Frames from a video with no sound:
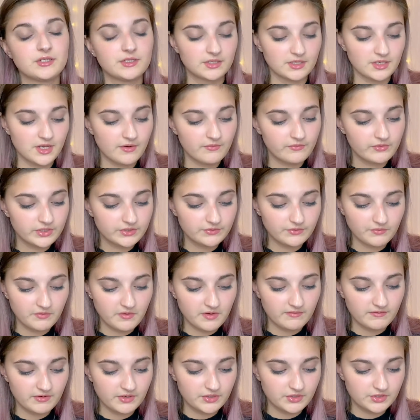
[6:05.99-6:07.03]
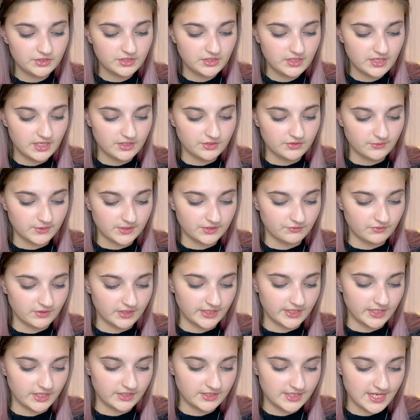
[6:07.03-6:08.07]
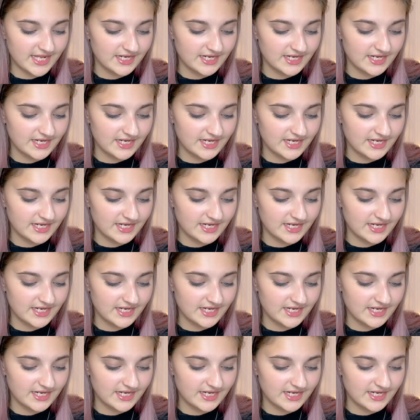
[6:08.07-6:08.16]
The coverage for Revolution is always really good,